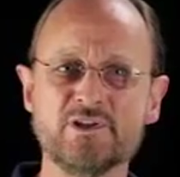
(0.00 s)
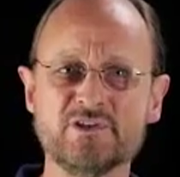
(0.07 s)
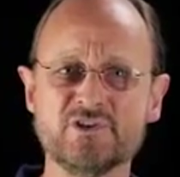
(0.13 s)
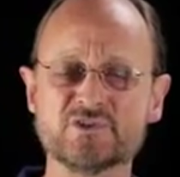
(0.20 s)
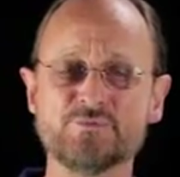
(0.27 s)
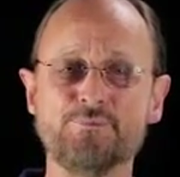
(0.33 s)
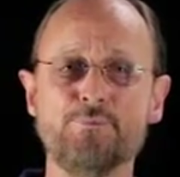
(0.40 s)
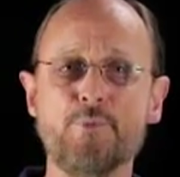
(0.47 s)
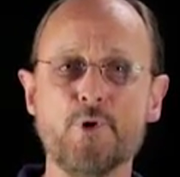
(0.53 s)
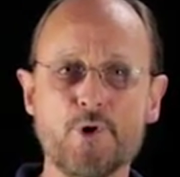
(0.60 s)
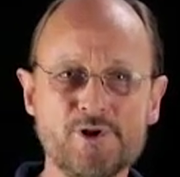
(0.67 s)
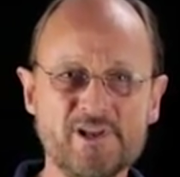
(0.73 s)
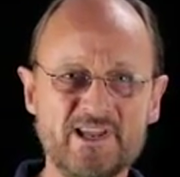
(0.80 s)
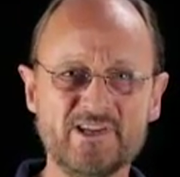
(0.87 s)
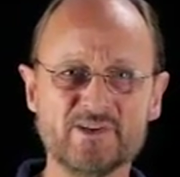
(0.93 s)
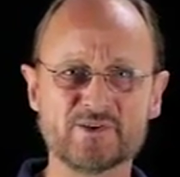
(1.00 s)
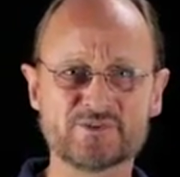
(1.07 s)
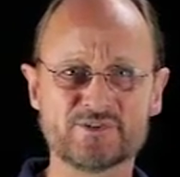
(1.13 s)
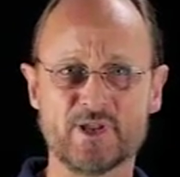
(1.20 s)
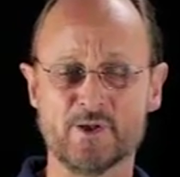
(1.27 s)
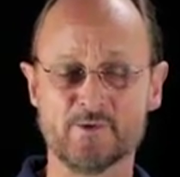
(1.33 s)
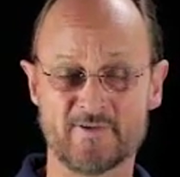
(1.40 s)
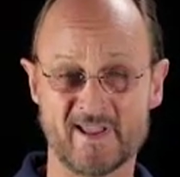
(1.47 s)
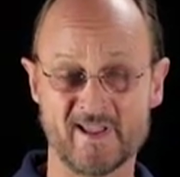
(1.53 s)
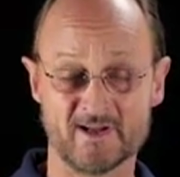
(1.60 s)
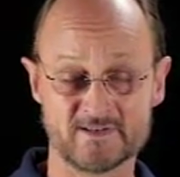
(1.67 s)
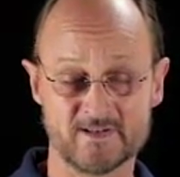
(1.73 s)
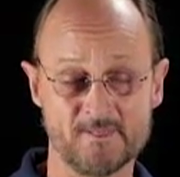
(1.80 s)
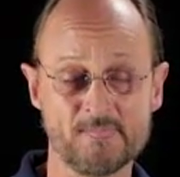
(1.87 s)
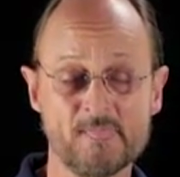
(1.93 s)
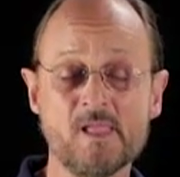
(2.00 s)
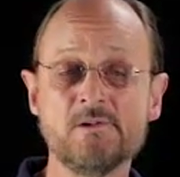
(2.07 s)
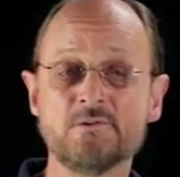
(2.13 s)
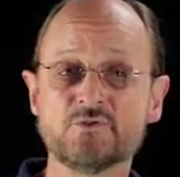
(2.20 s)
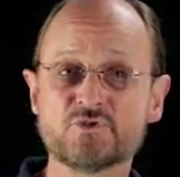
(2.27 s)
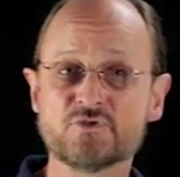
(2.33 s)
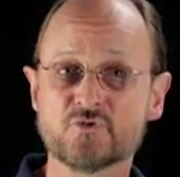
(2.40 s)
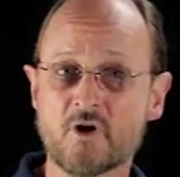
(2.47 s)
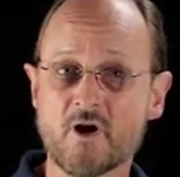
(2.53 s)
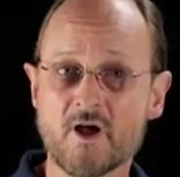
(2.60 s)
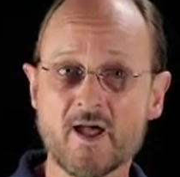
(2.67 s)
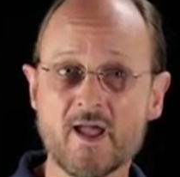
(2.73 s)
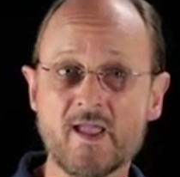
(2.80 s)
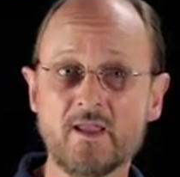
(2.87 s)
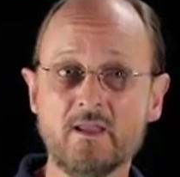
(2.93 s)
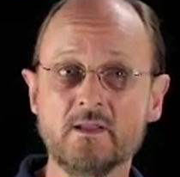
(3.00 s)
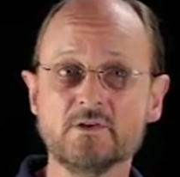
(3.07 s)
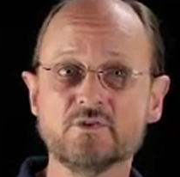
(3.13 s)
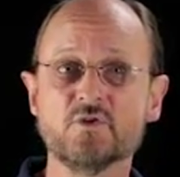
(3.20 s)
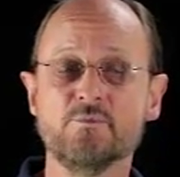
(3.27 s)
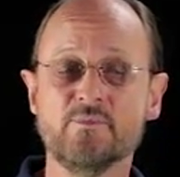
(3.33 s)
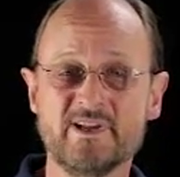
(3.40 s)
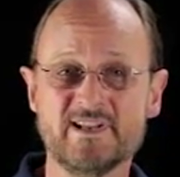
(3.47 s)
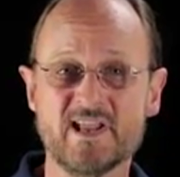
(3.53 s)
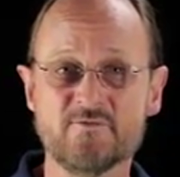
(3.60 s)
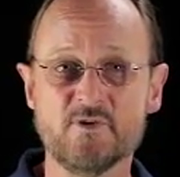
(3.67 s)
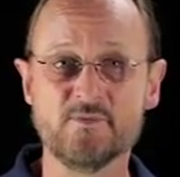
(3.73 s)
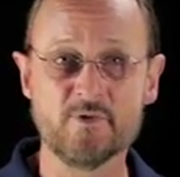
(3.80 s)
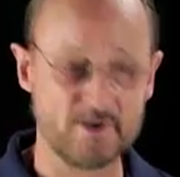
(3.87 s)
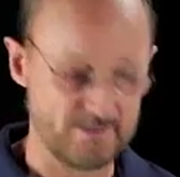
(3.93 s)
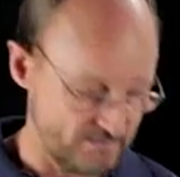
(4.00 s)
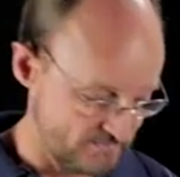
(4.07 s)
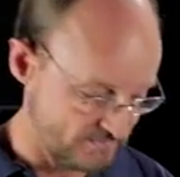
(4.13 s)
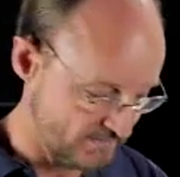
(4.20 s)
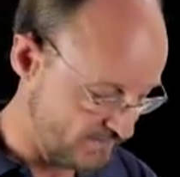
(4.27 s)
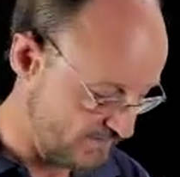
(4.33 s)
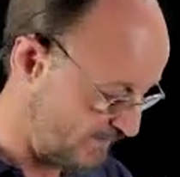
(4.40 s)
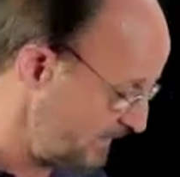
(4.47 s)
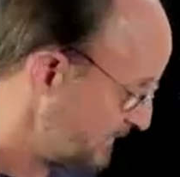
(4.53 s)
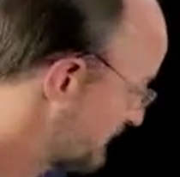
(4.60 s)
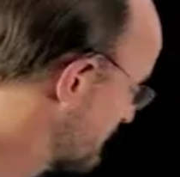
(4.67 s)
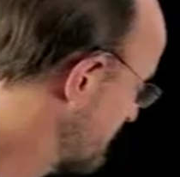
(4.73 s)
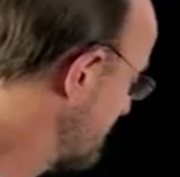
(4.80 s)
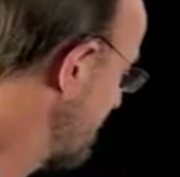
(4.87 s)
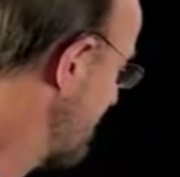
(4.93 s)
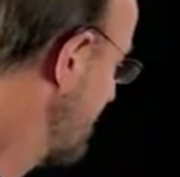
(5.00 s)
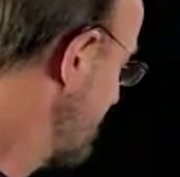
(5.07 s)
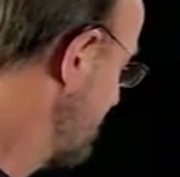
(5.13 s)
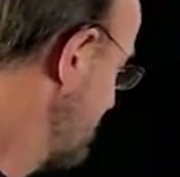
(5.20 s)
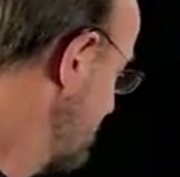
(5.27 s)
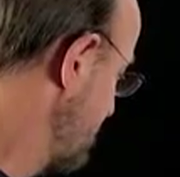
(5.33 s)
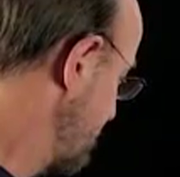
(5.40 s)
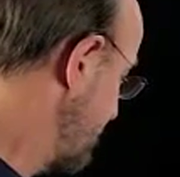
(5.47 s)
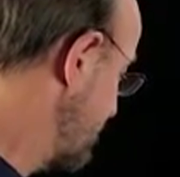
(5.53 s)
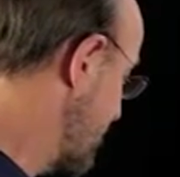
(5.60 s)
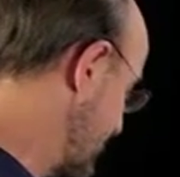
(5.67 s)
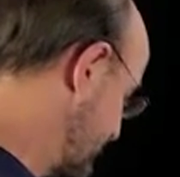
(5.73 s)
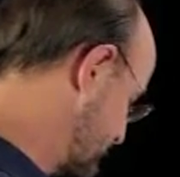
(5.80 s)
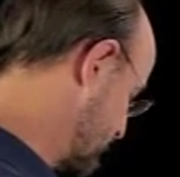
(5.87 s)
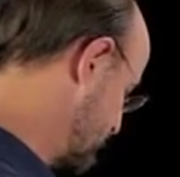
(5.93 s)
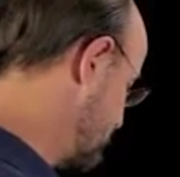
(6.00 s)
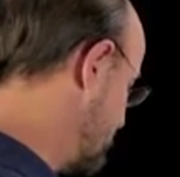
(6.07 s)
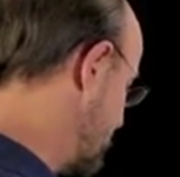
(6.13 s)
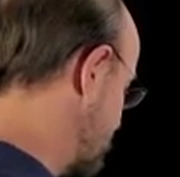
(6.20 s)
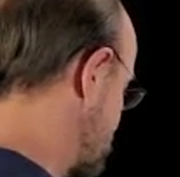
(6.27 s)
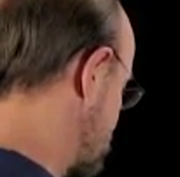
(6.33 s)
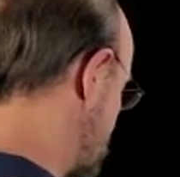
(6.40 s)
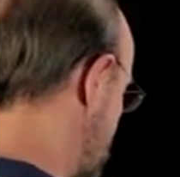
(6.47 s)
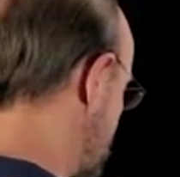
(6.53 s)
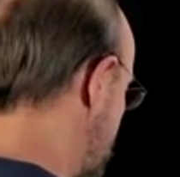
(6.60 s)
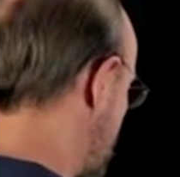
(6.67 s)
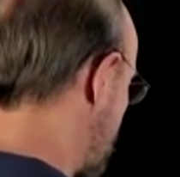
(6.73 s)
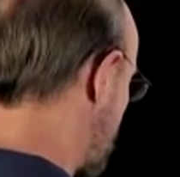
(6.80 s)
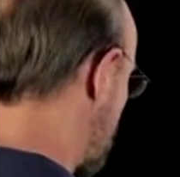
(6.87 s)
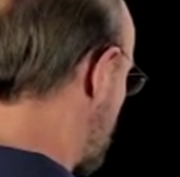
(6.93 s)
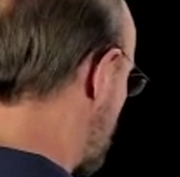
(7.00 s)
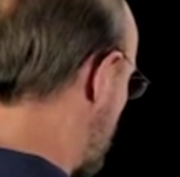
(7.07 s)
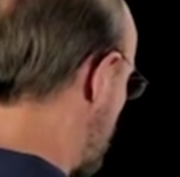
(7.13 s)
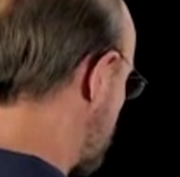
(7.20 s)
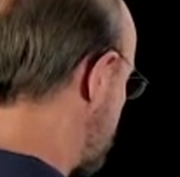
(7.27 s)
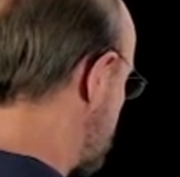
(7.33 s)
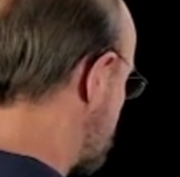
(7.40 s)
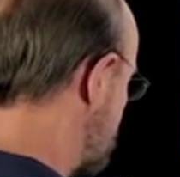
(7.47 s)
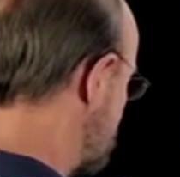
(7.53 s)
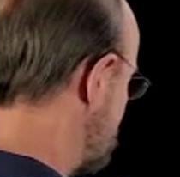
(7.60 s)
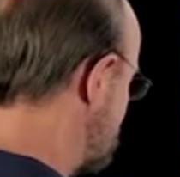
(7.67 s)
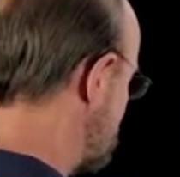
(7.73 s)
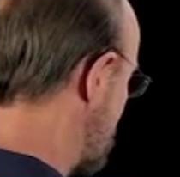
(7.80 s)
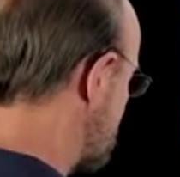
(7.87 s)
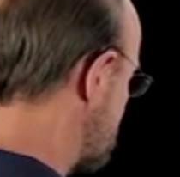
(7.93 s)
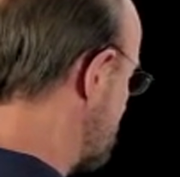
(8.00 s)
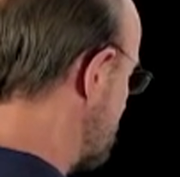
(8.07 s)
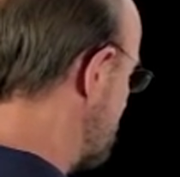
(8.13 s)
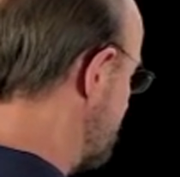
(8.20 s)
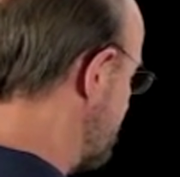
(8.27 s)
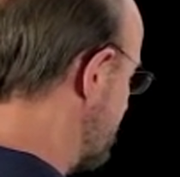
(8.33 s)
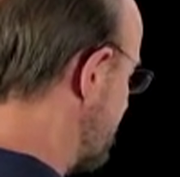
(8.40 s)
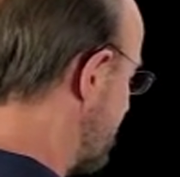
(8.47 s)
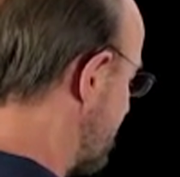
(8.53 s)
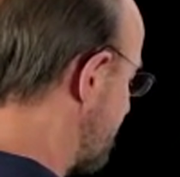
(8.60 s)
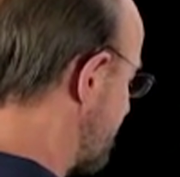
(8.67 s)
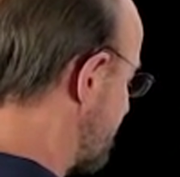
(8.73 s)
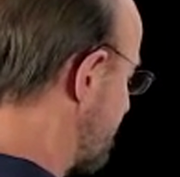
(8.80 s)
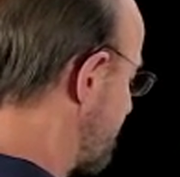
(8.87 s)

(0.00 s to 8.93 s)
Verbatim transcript: you're just burning yourself out, trying to meet everybody's needs, can I suggest what the result will be?